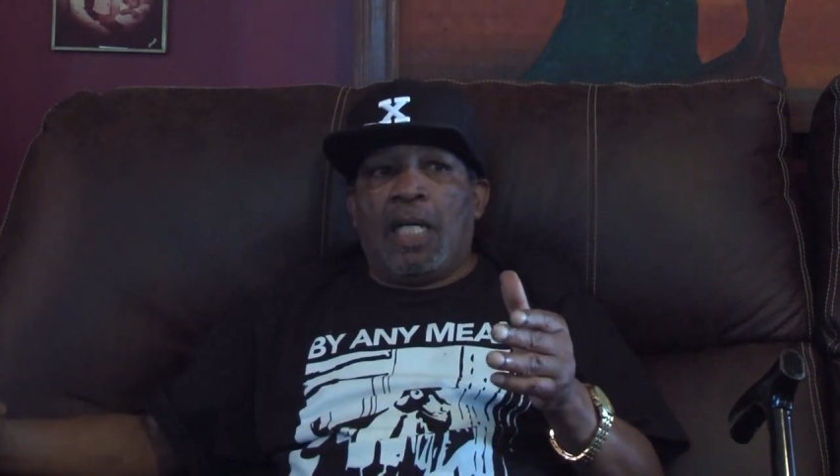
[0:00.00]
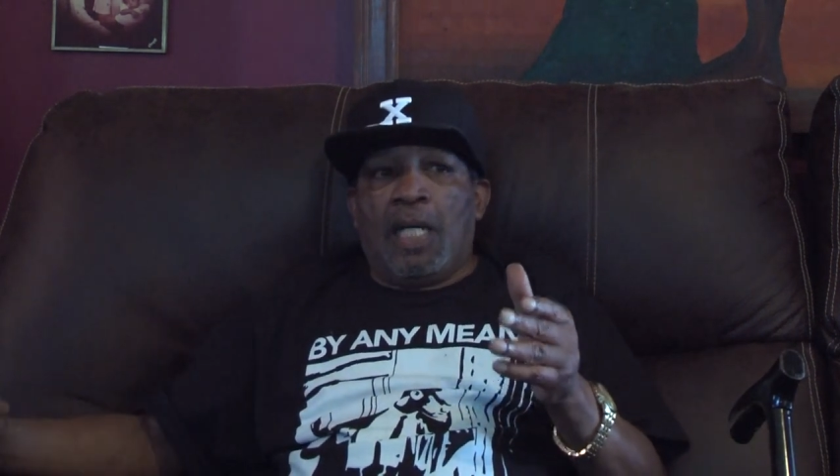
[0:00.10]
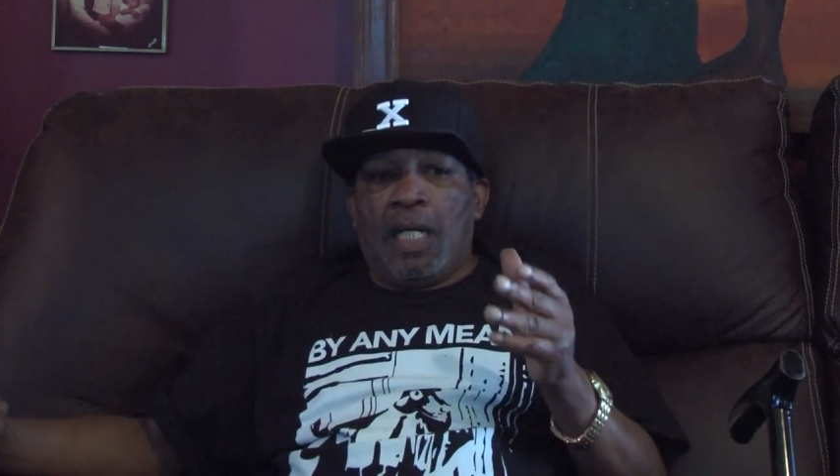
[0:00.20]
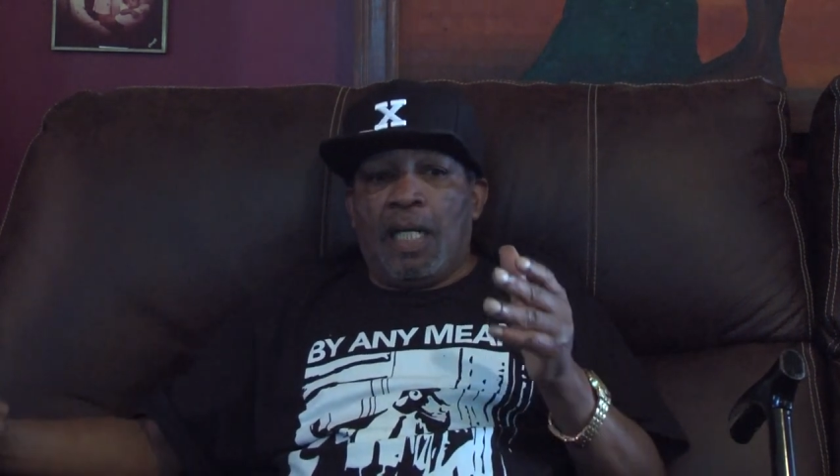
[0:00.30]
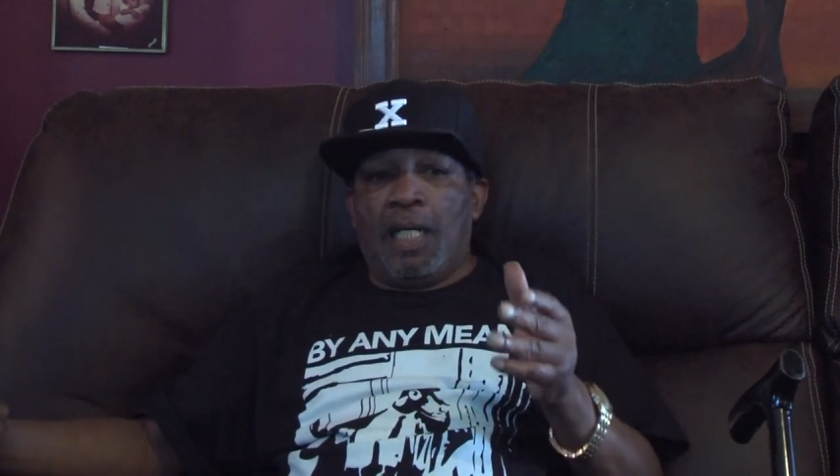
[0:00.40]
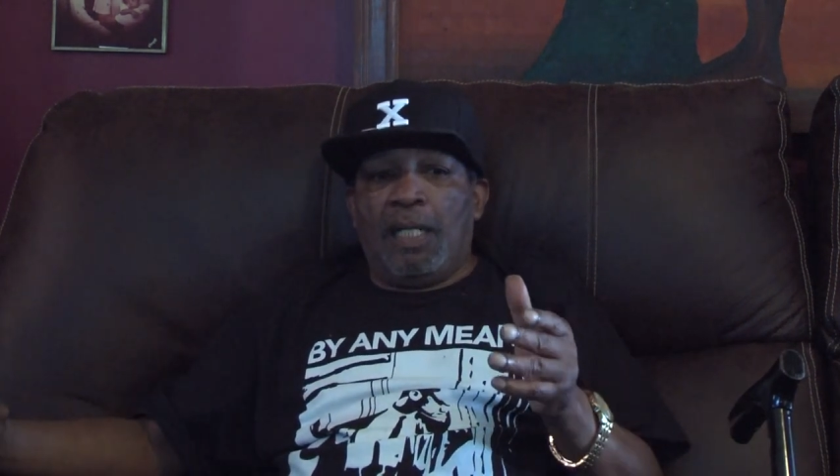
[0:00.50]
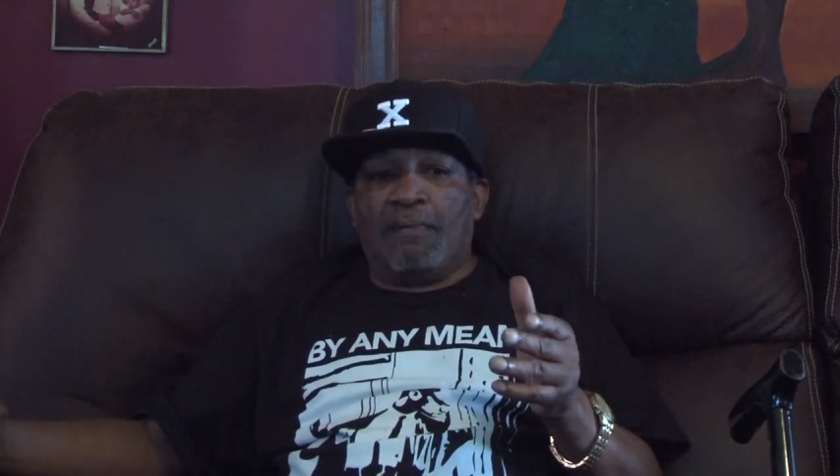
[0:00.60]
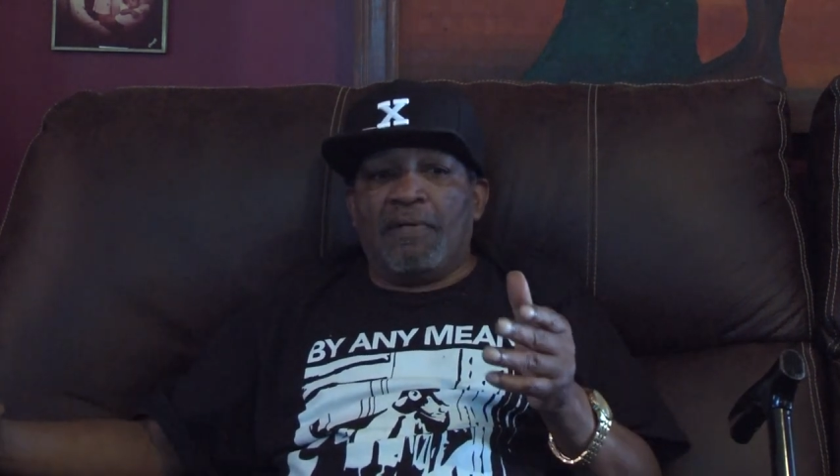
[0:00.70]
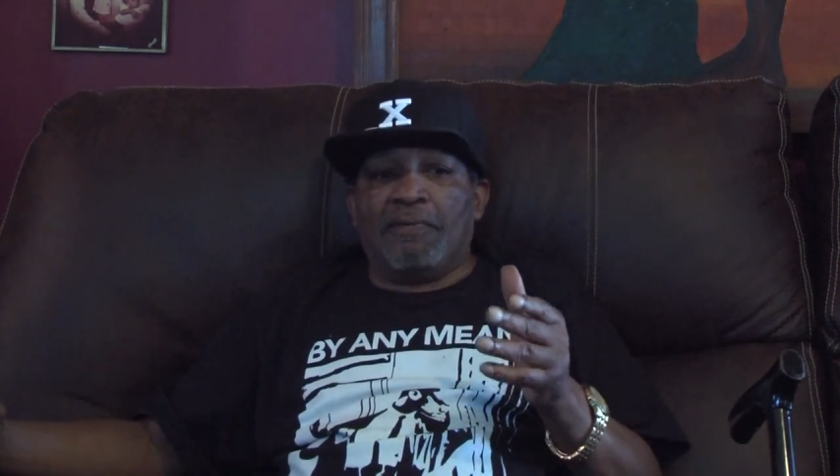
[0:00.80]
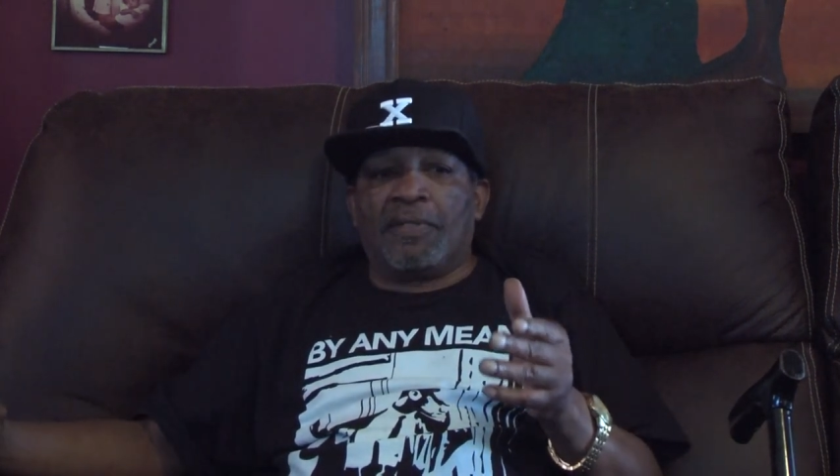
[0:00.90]
uh,
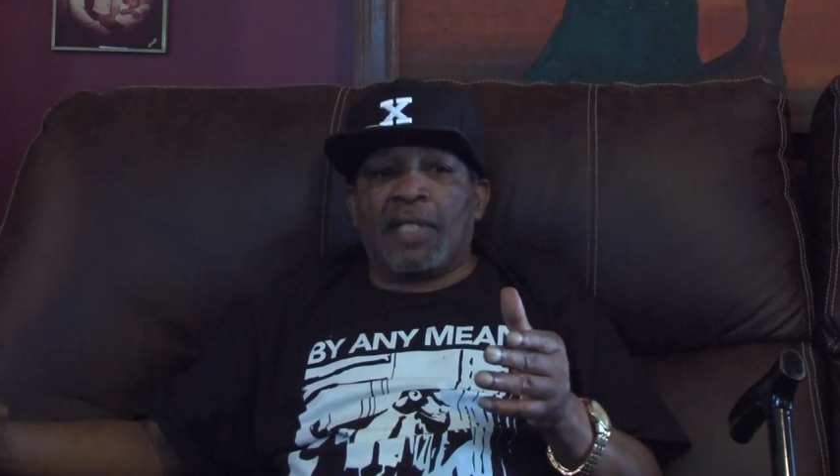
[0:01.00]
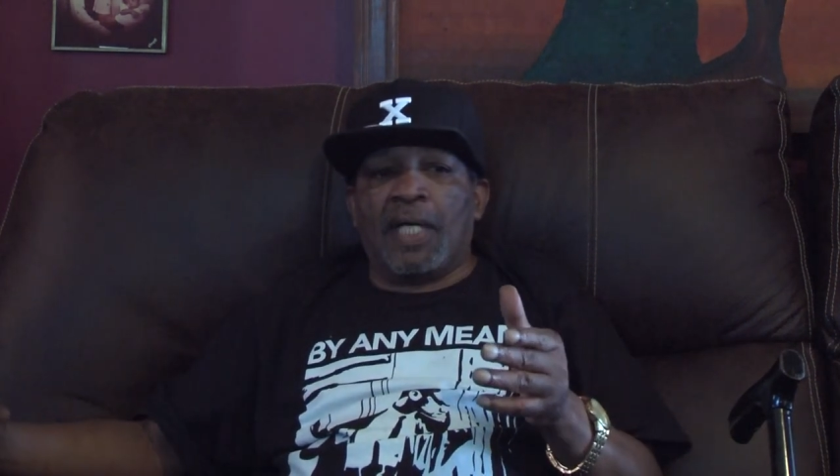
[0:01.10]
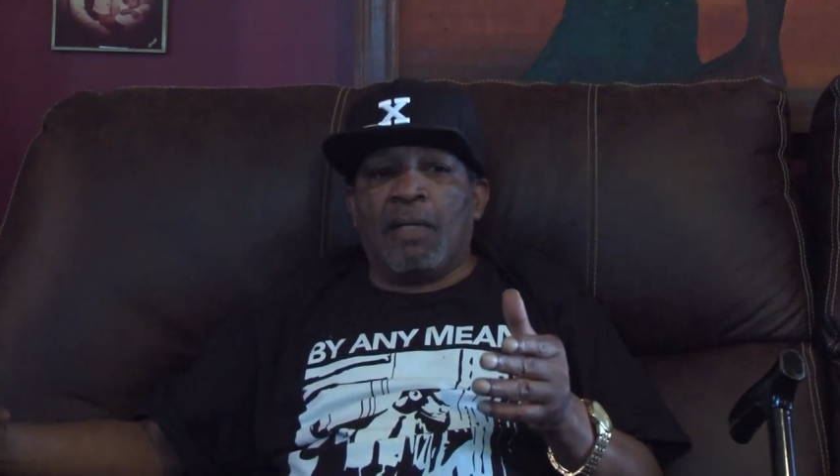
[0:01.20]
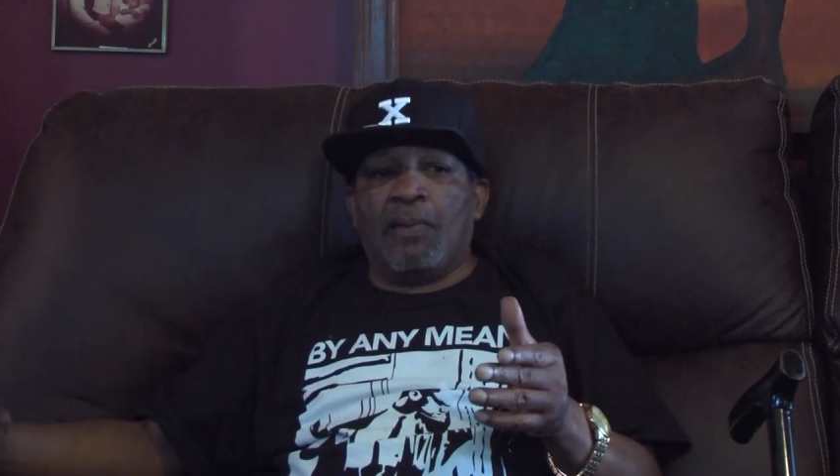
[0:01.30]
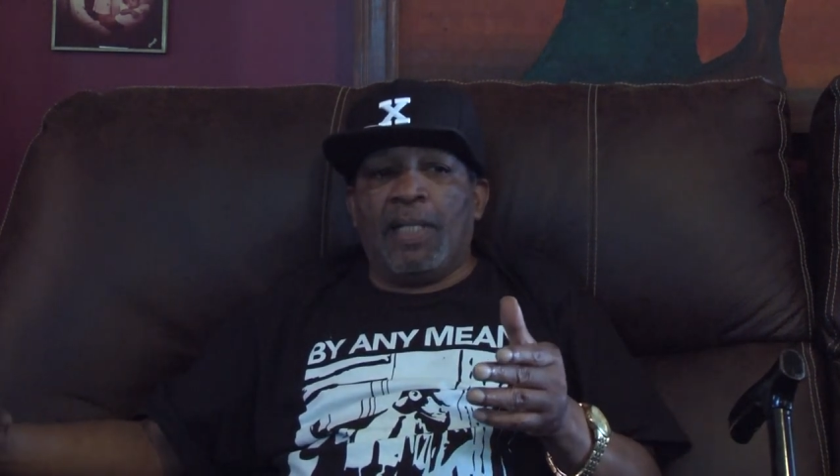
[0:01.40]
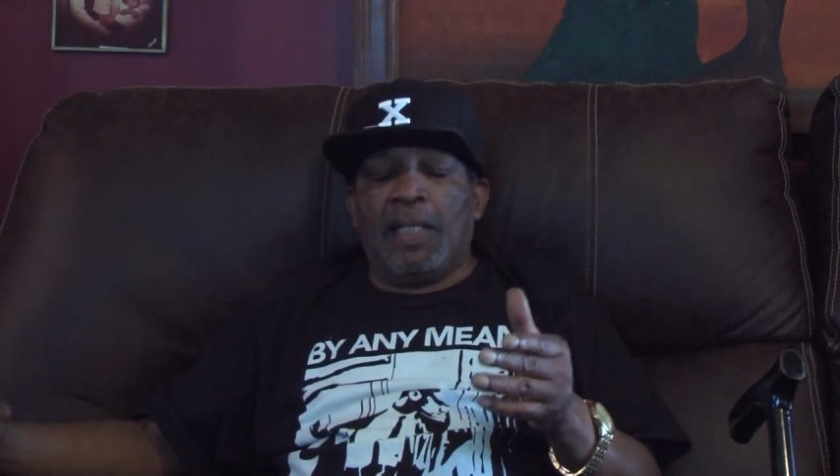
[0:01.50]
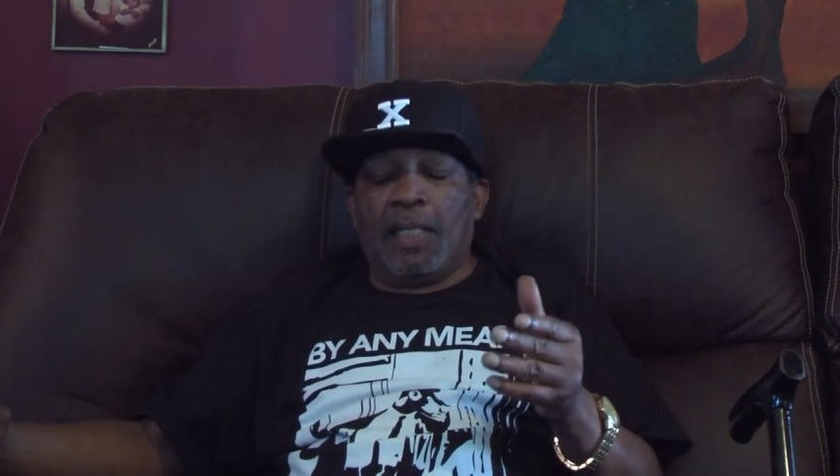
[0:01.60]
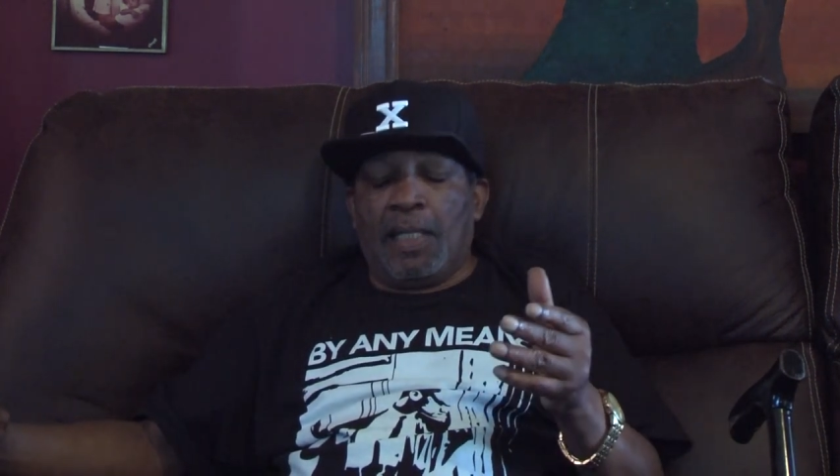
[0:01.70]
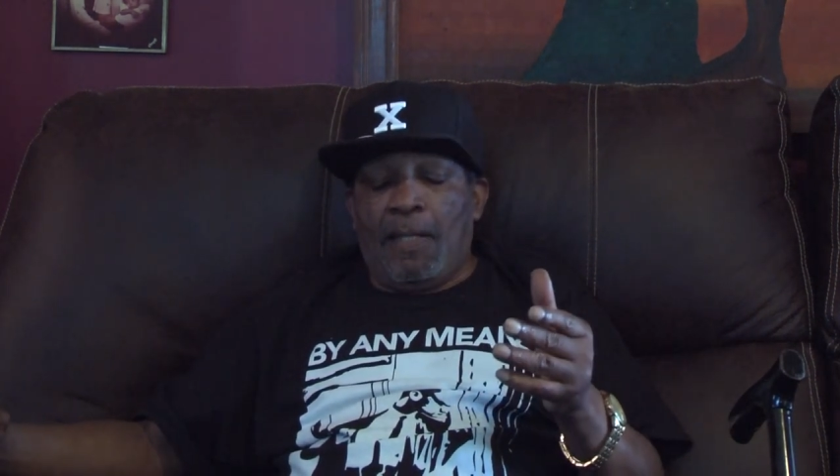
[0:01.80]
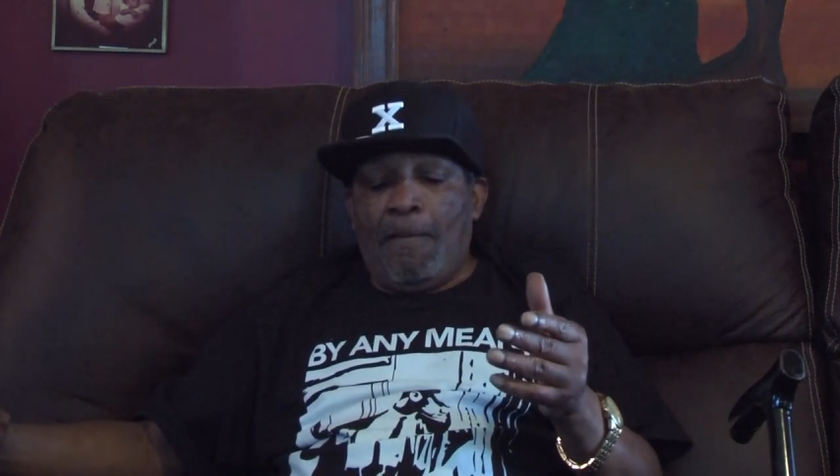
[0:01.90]
of everything, we
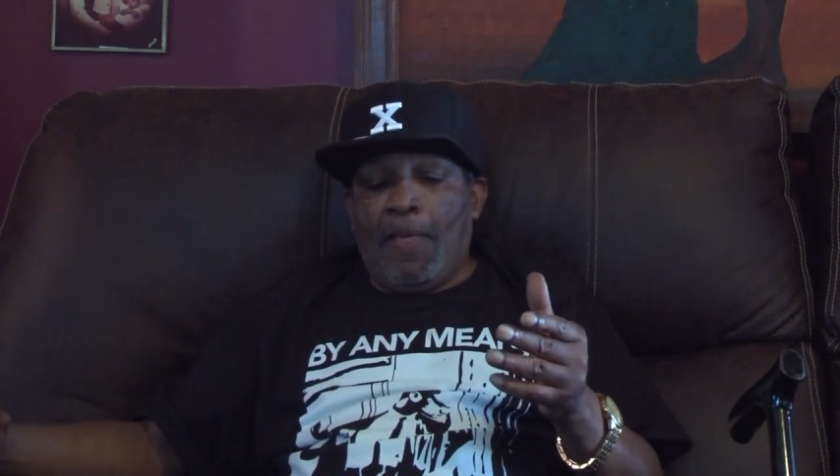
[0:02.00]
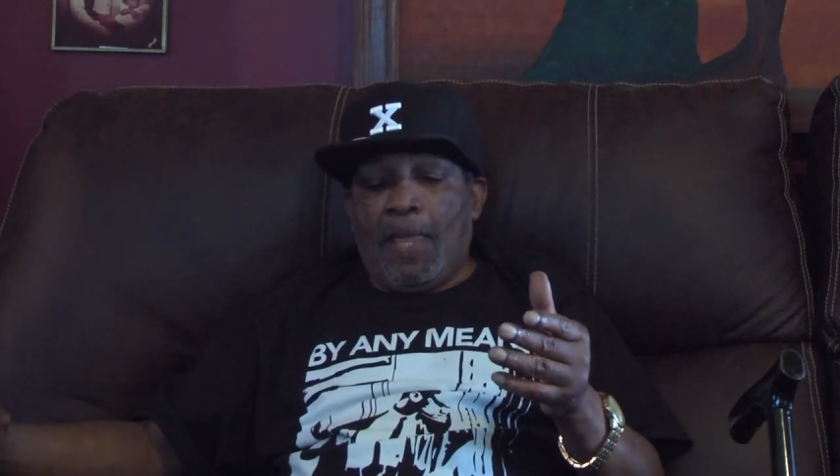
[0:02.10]
uh,